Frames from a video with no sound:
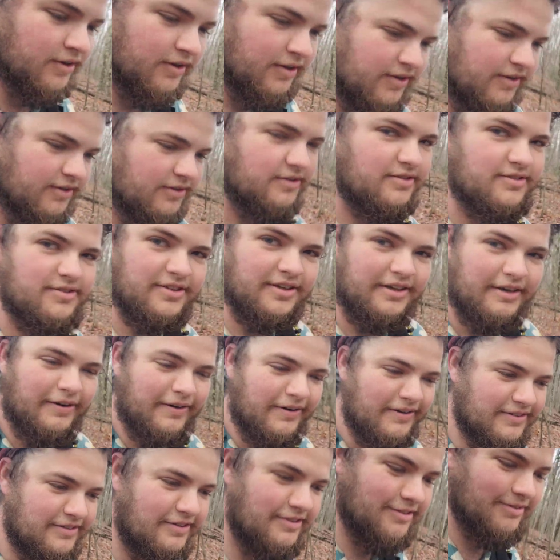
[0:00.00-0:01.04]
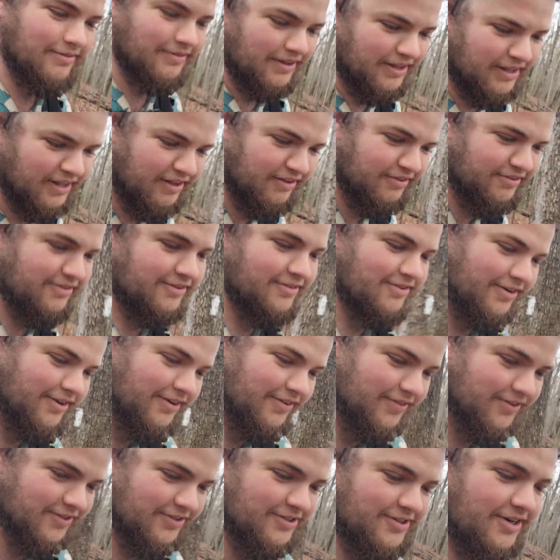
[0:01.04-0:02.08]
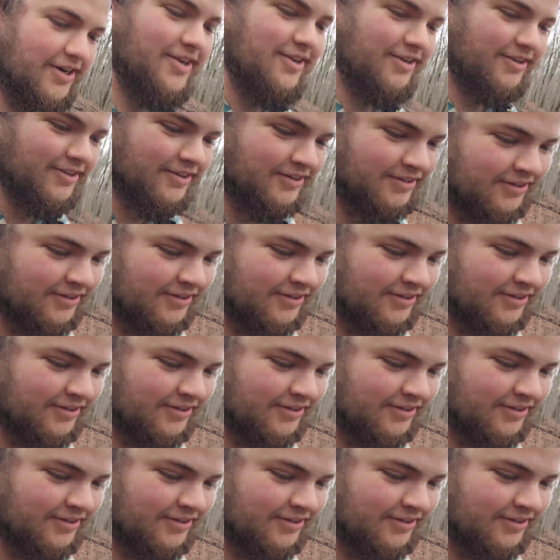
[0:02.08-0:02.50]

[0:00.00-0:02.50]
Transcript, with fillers: Yeah. So we're going to see some history of the trail.